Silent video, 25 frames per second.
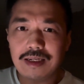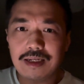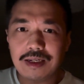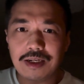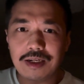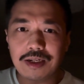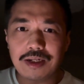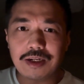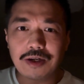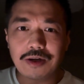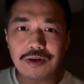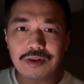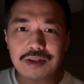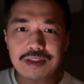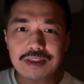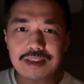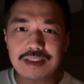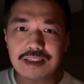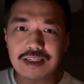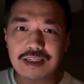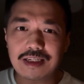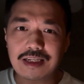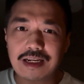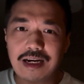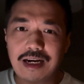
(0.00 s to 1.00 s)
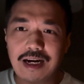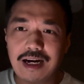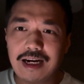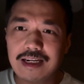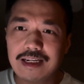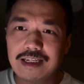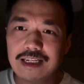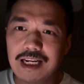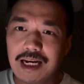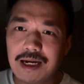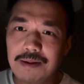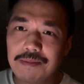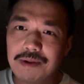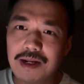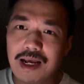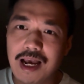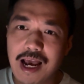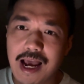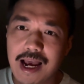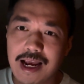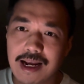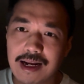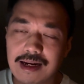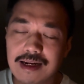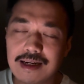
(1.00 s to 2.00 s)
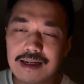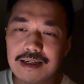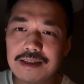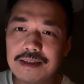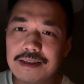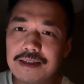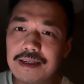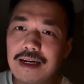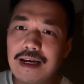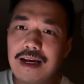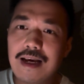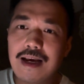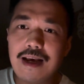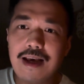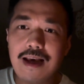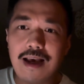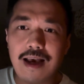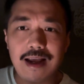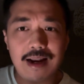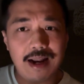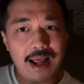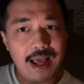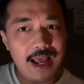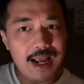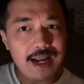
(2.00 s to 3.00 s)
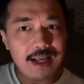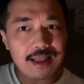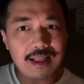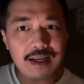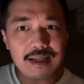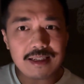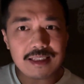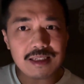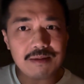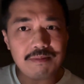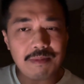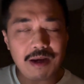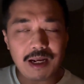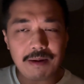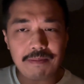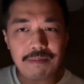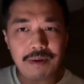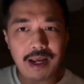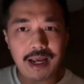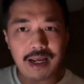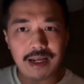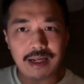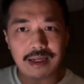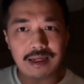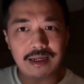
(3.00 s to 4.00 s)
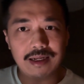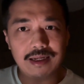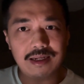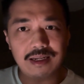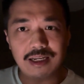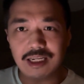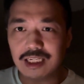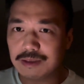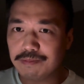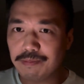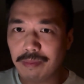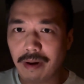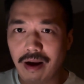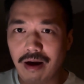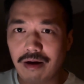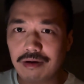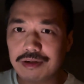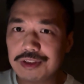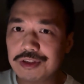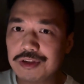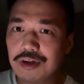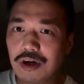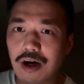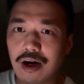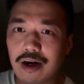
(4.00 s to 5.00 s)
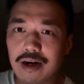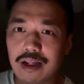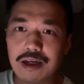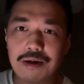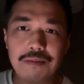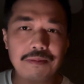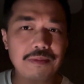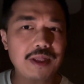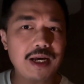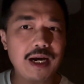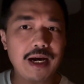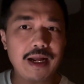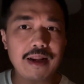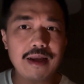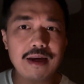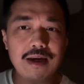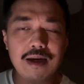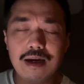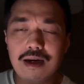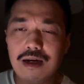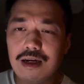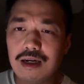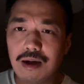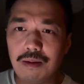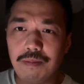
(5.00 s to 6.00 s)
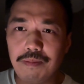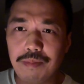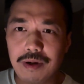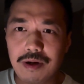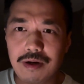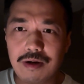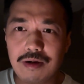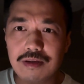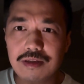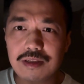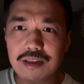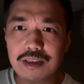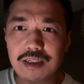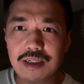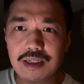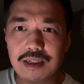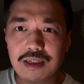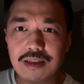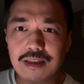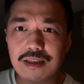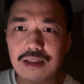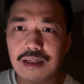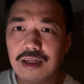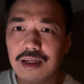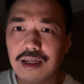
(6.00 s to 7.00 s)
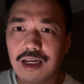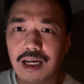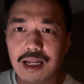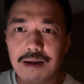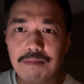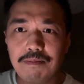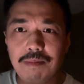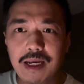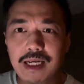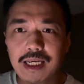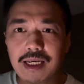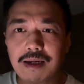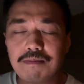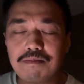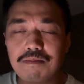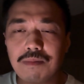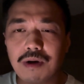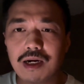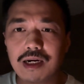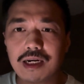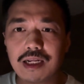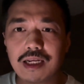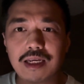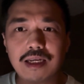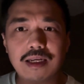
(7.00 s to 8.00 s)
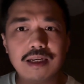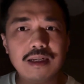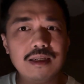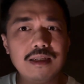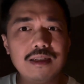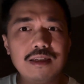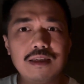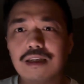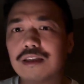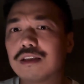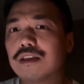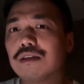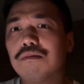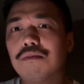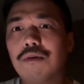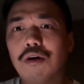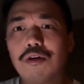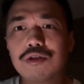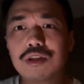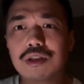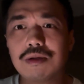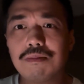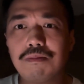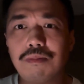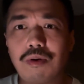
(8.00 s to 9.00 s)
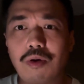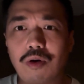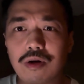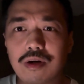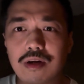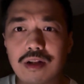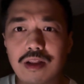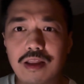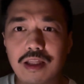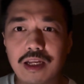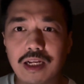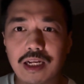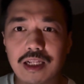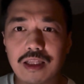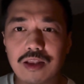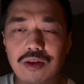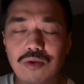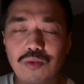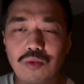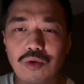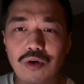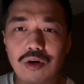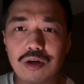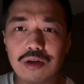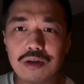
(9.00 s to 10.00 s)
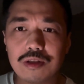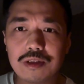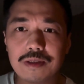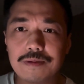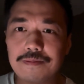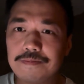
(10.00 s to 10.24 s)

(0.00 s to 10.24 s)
This is a guy named Hank, and Hank likes to make bank. His parents taught him that appearances and making money is the most important thing in the world.